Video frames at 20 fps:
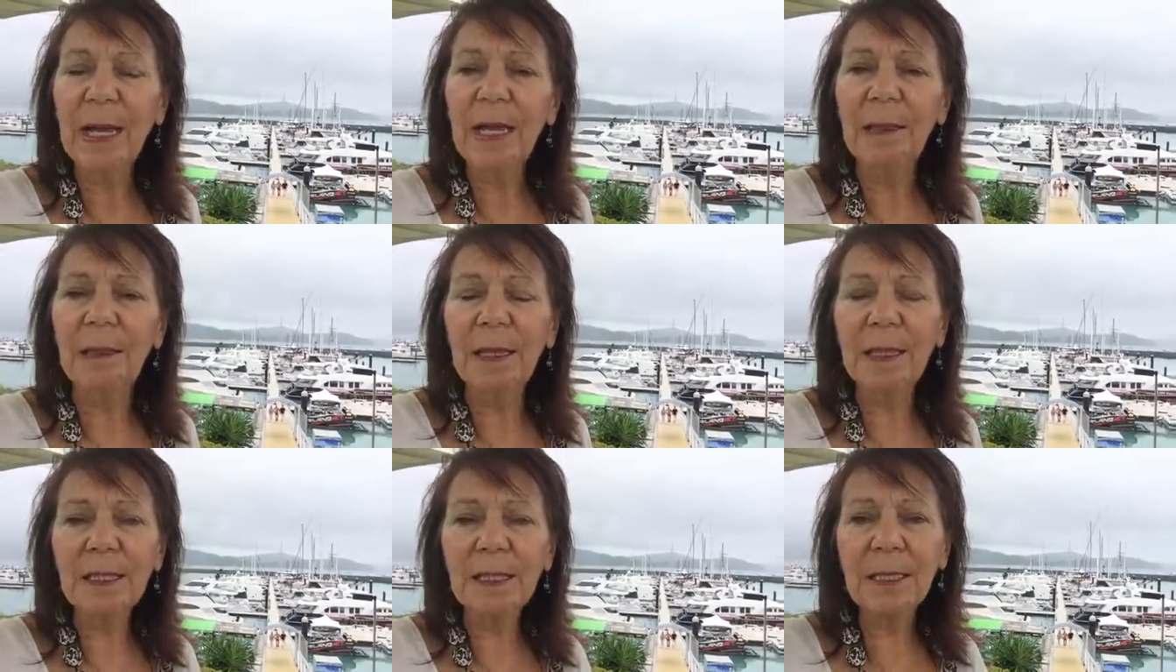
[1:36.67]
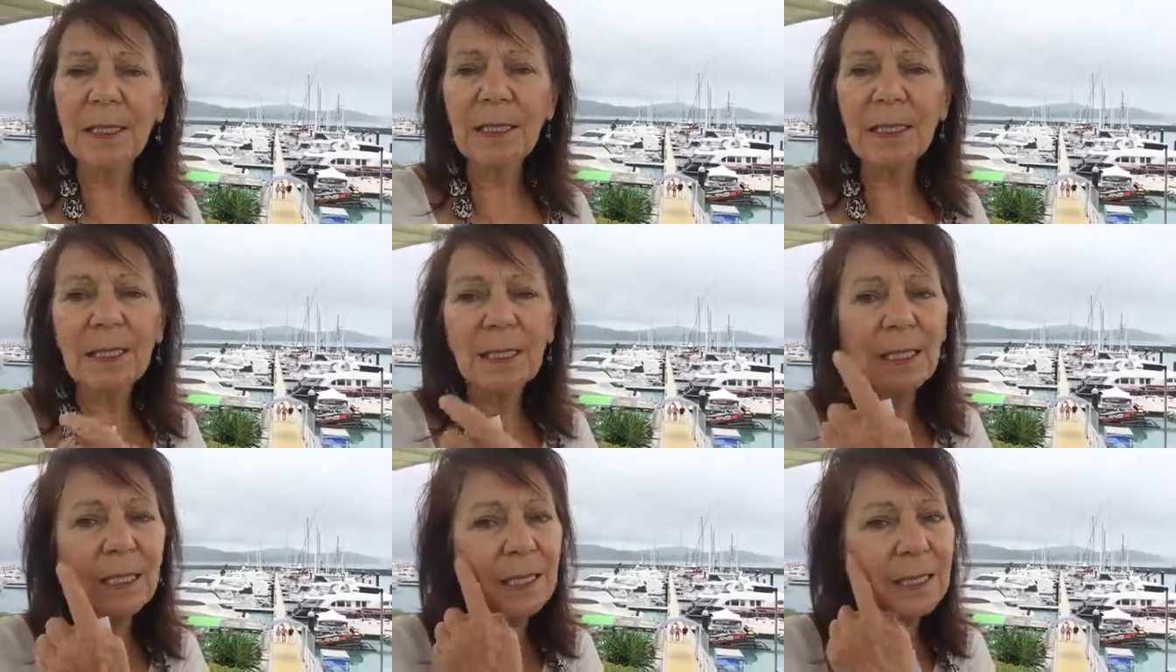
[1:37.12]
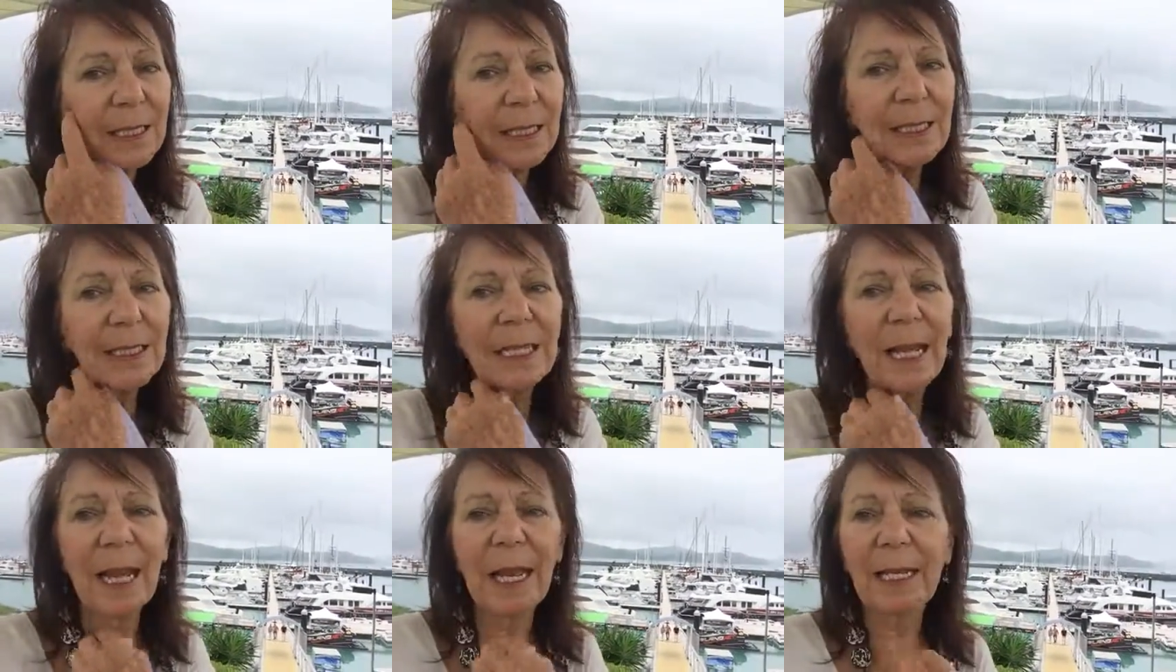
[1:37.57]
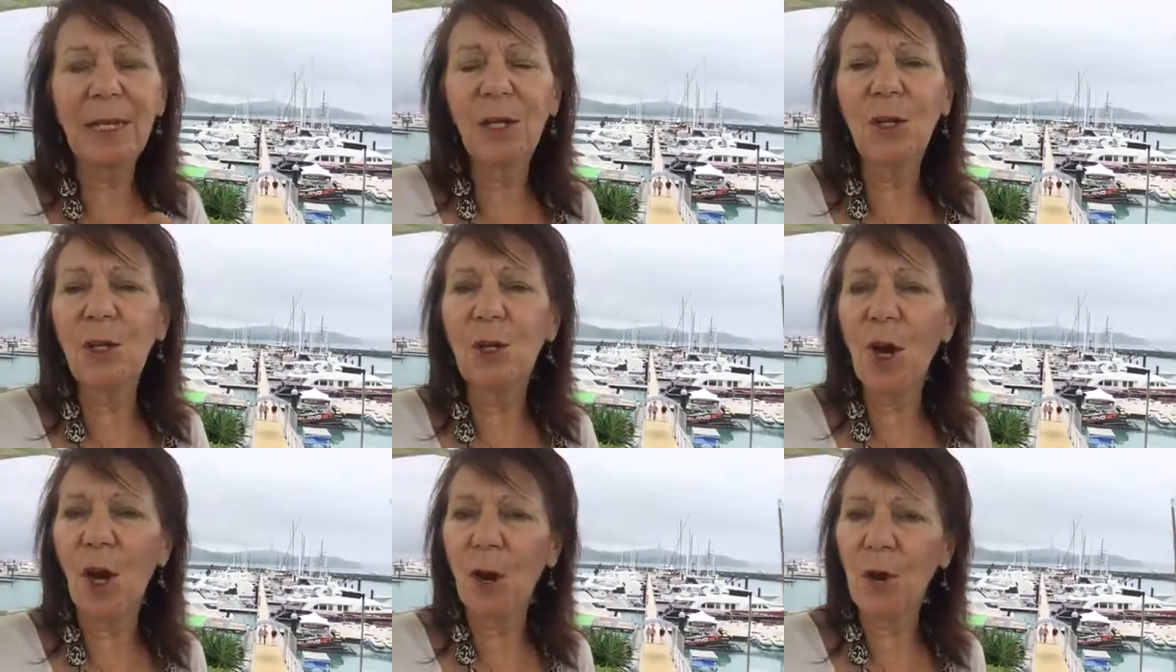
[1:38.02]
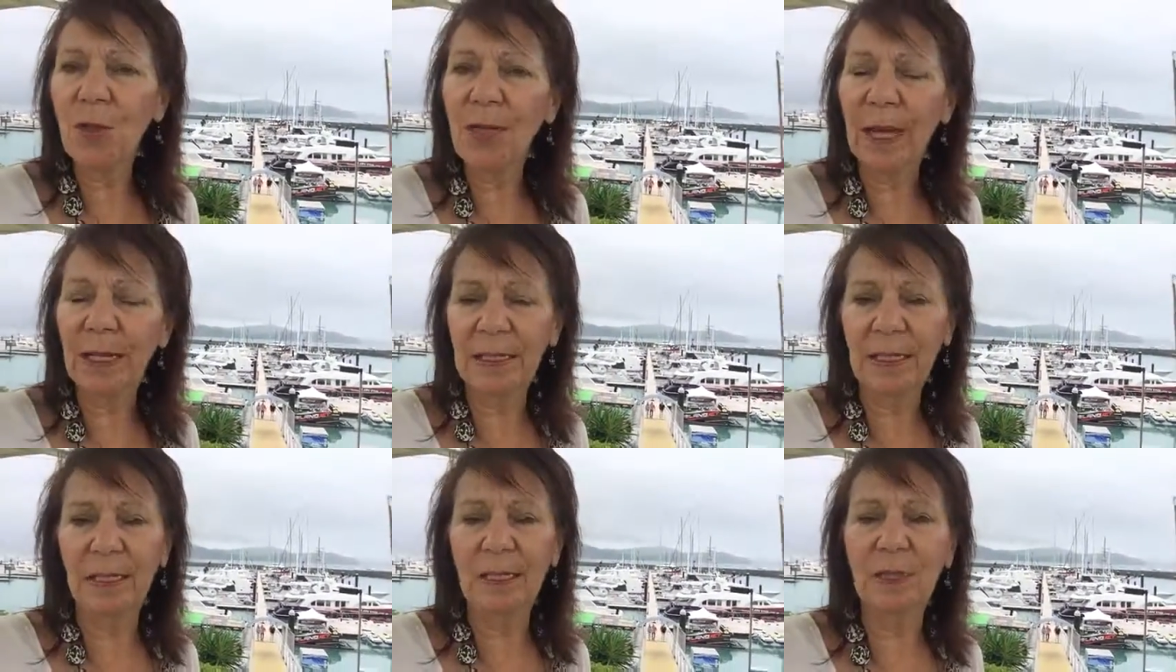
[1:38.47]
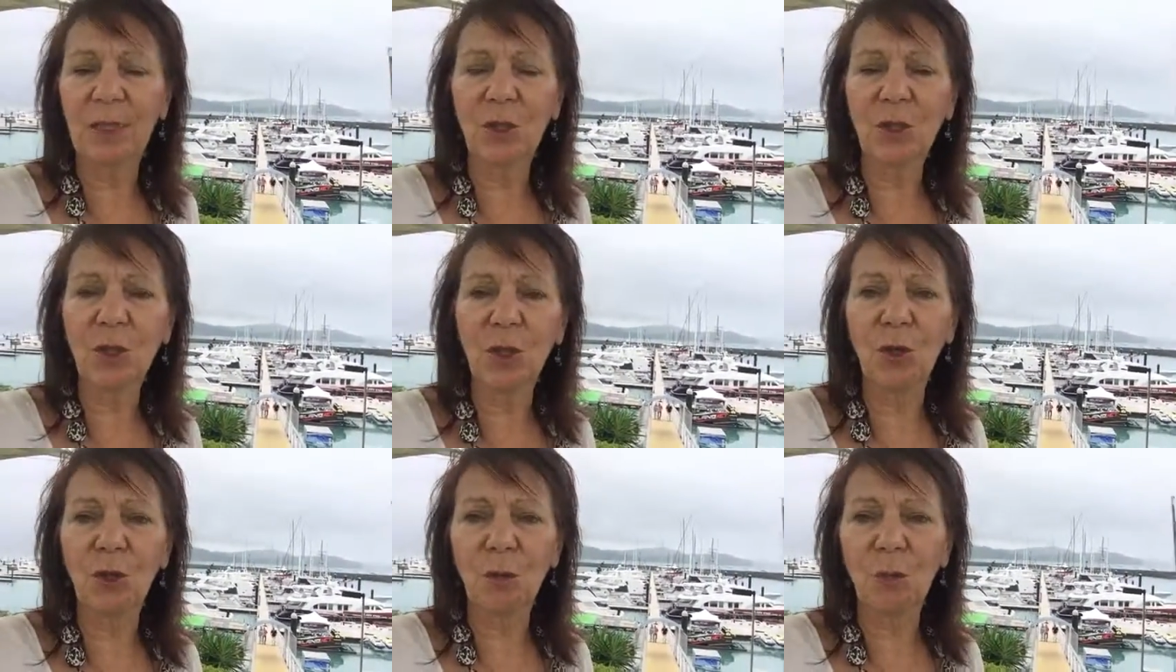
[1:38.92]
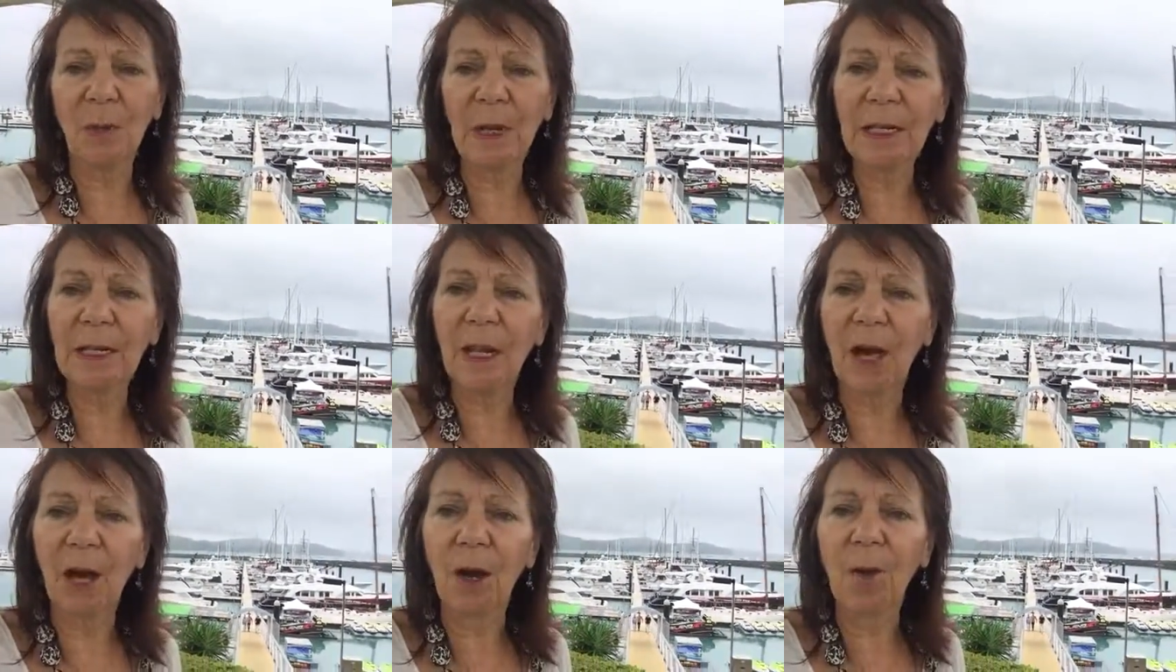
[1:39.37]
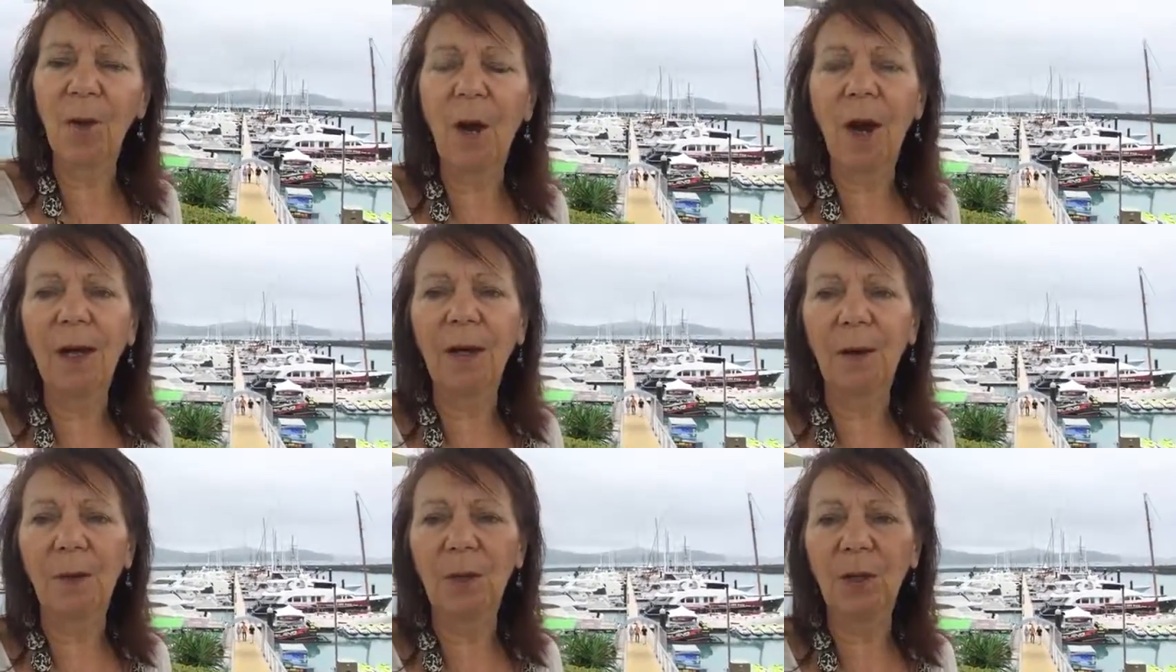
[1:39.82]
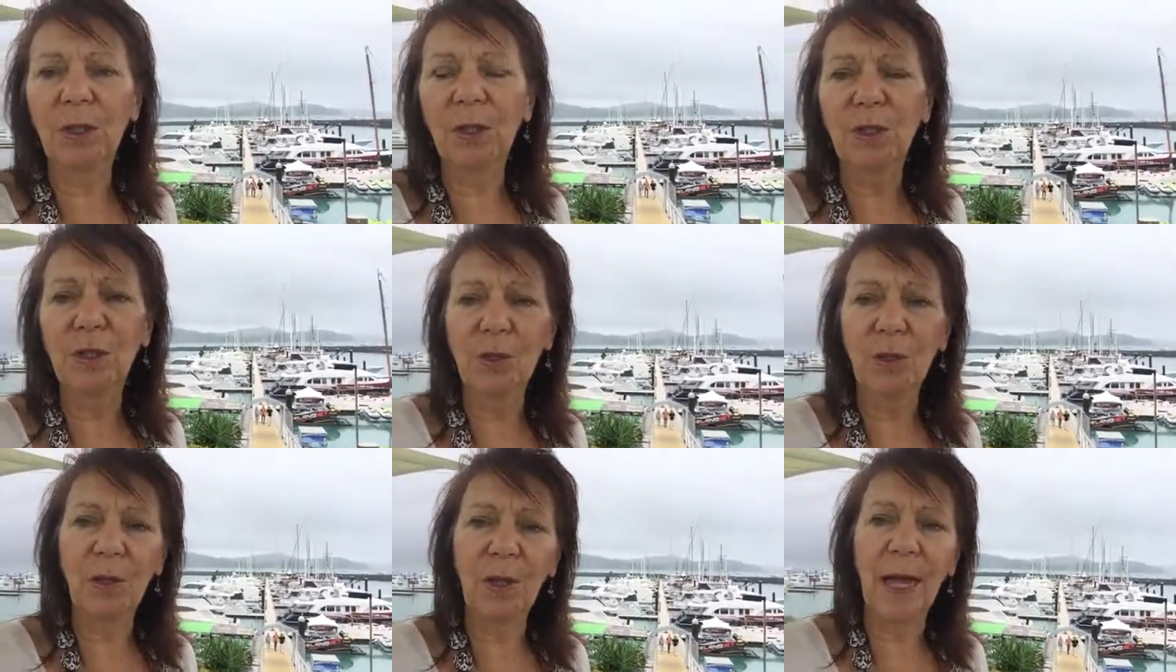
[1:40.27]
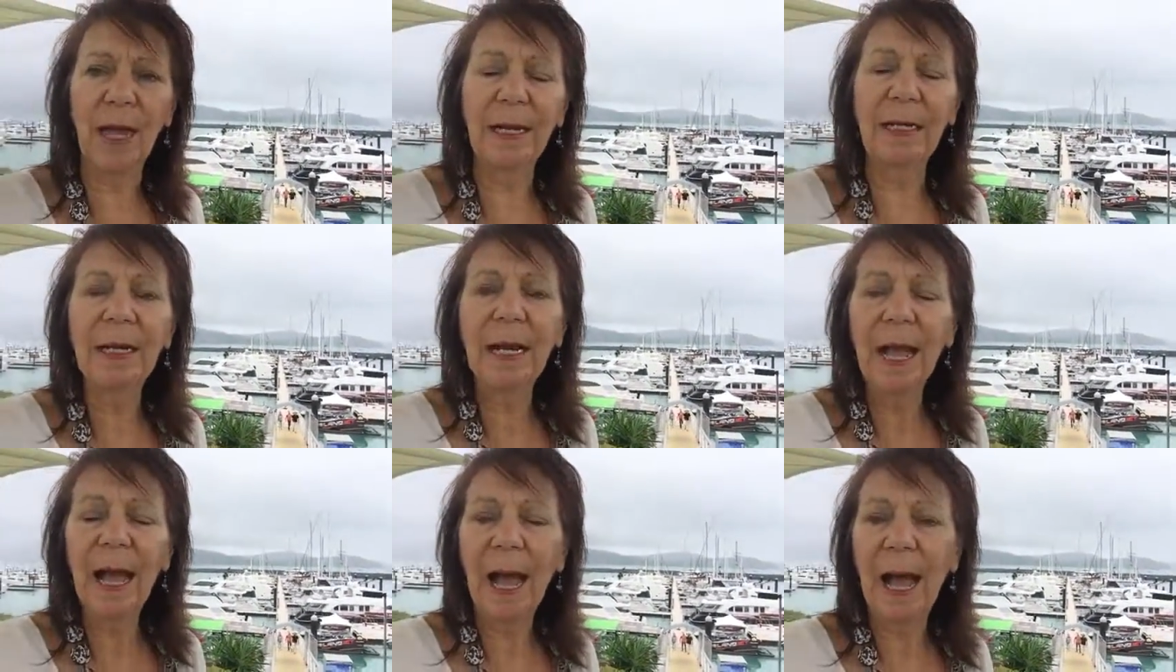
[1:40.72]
This is, this is saying, no, that doesn't suit me. No, I don't want to do that.